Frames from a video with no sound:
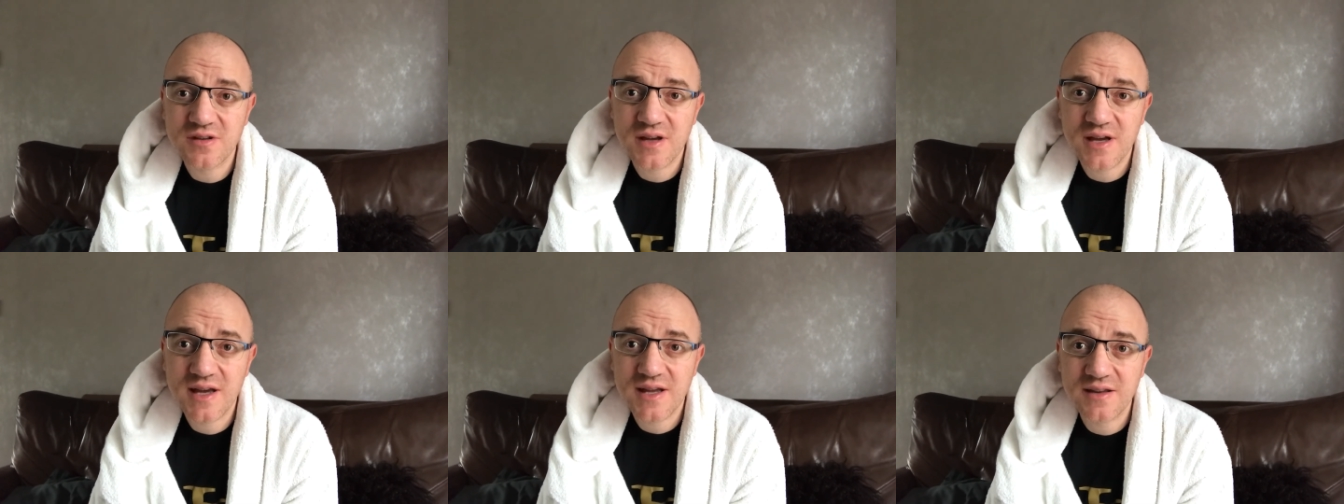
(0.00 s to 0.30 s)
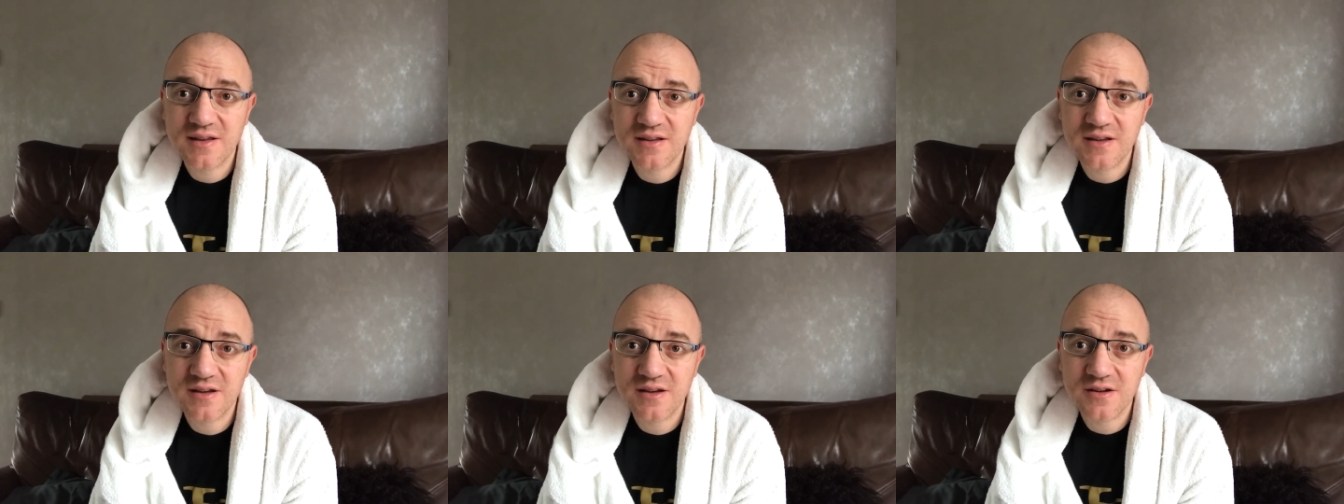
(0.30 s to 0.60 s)

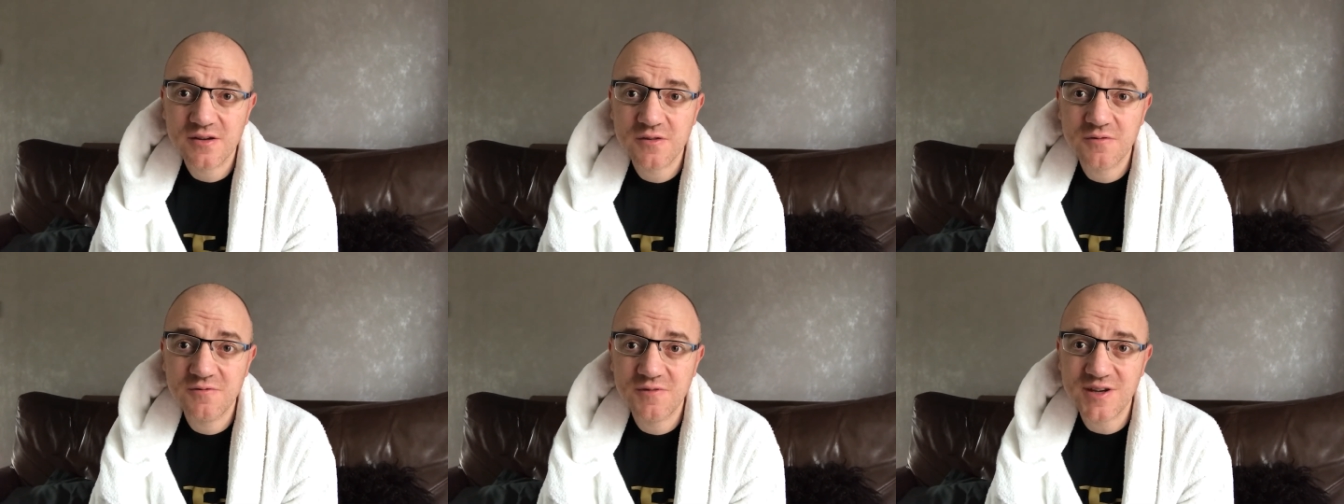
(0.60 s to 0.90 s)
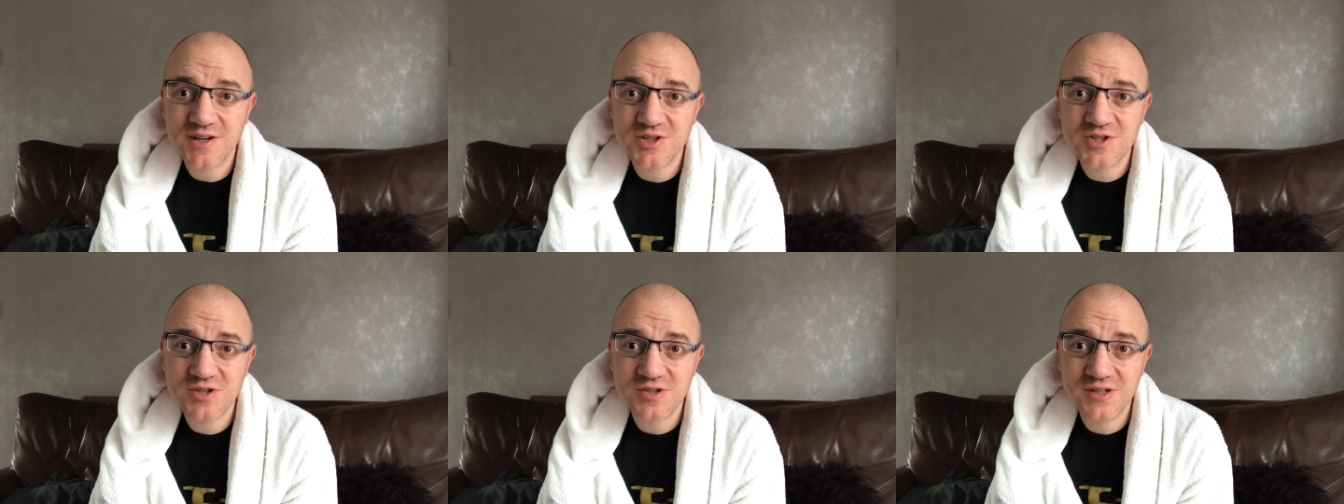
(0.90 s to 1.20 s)
and uh,
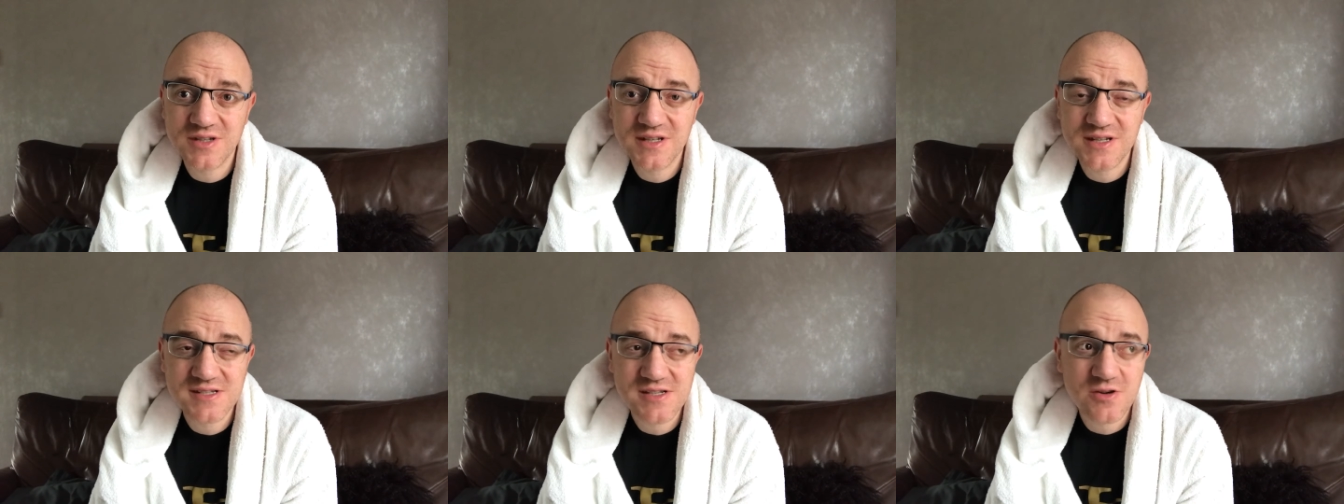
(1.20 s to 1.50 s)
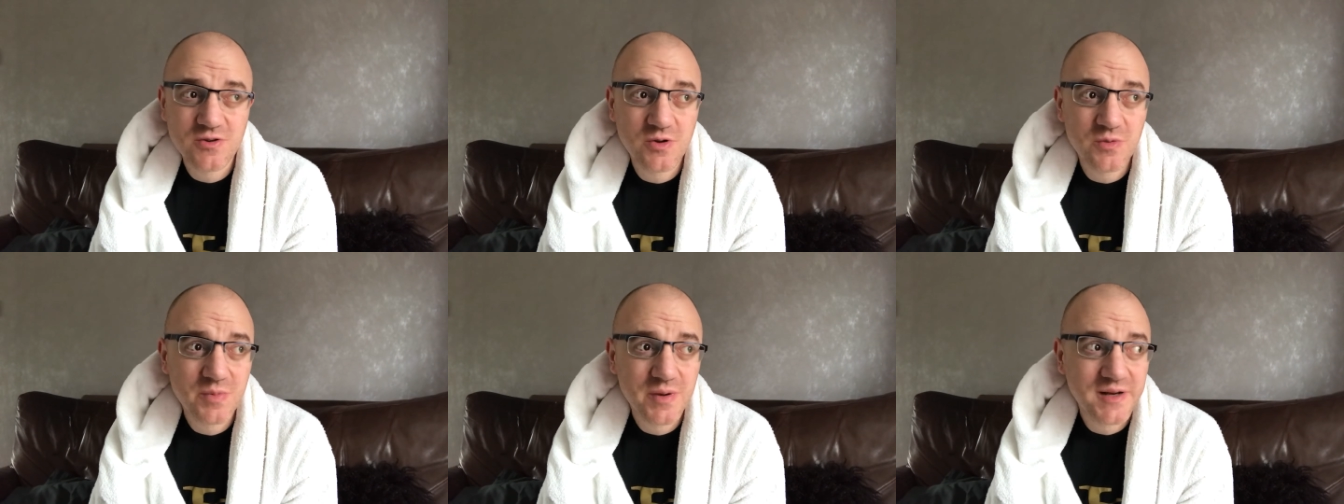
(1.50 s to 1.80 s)
conviction in his
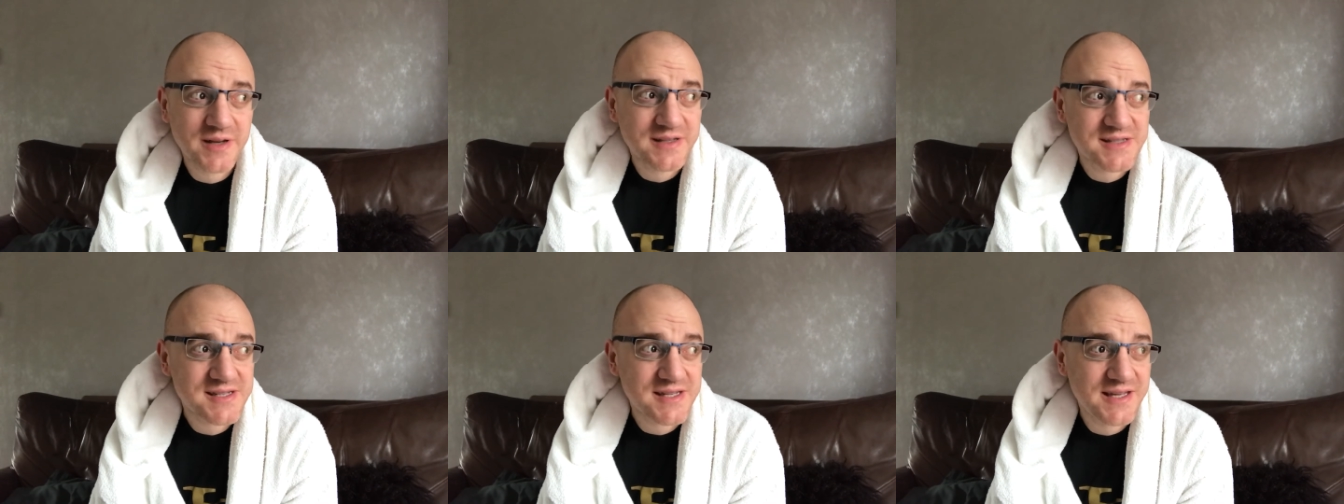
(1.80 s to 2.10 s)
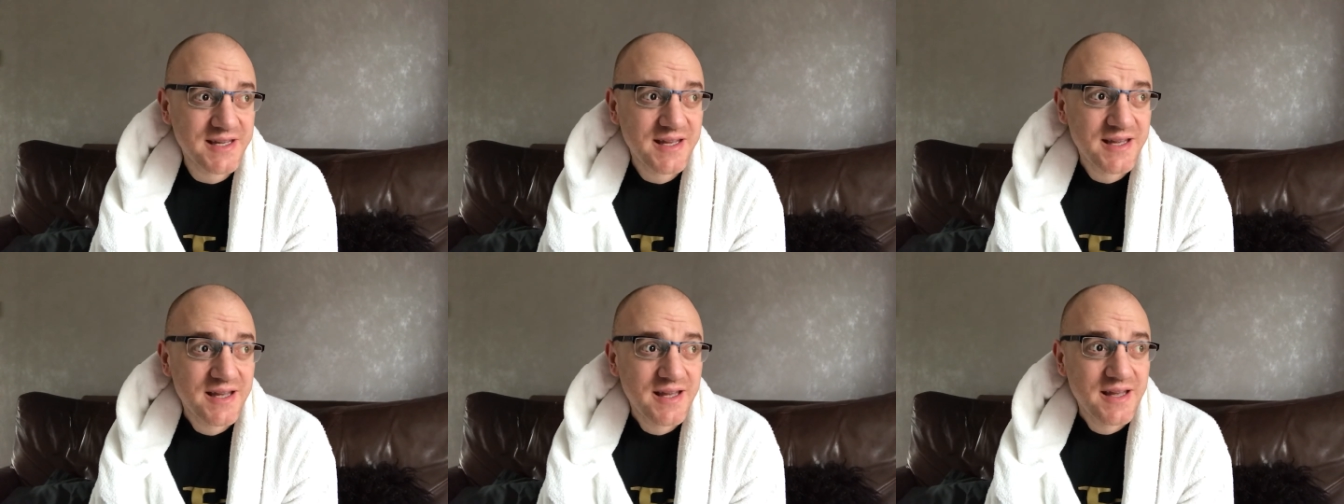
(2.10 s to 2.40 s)
own
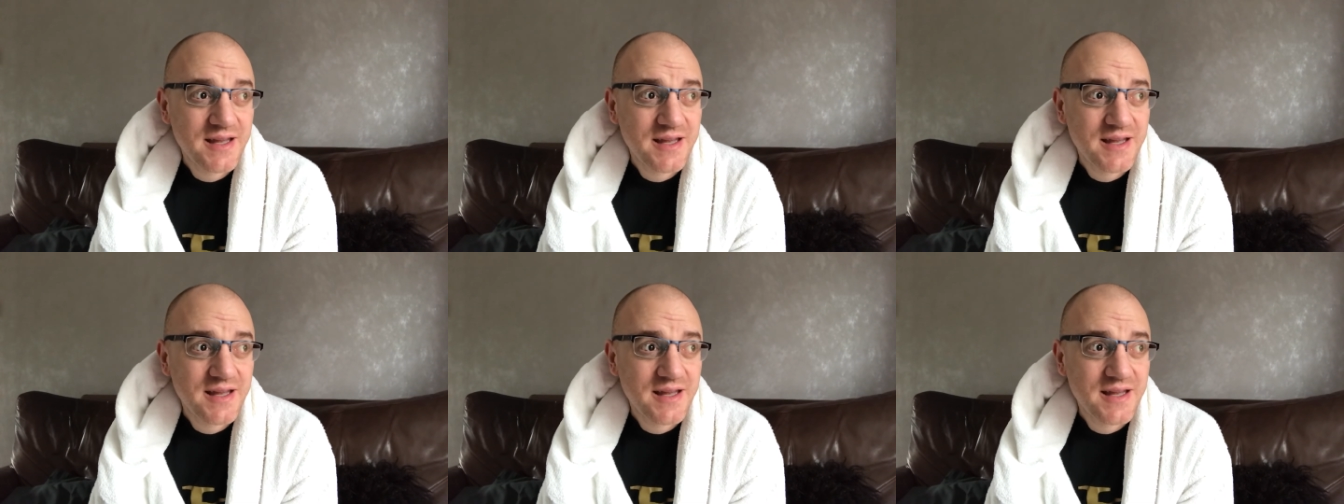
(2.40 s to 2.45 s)
ability,